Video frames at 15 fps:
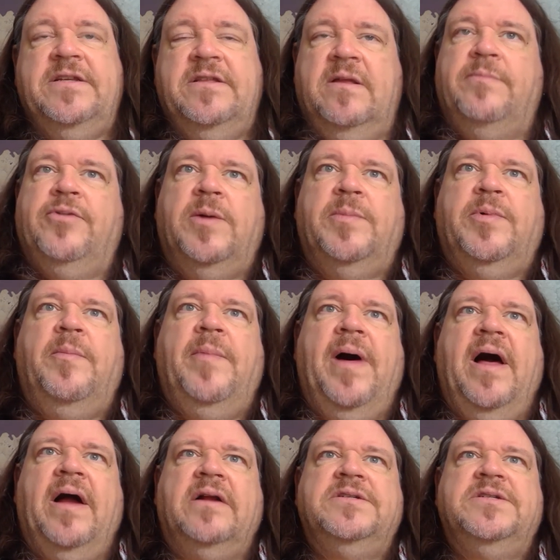in the purple
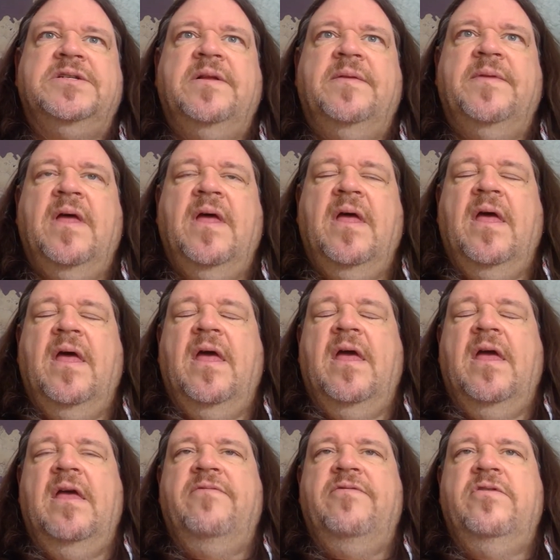box.
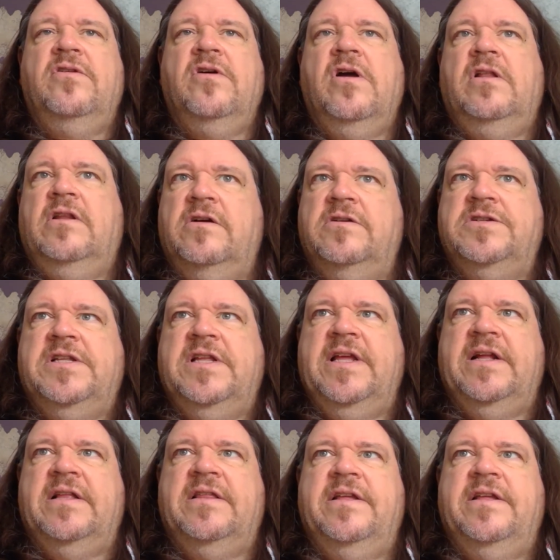If you look closely at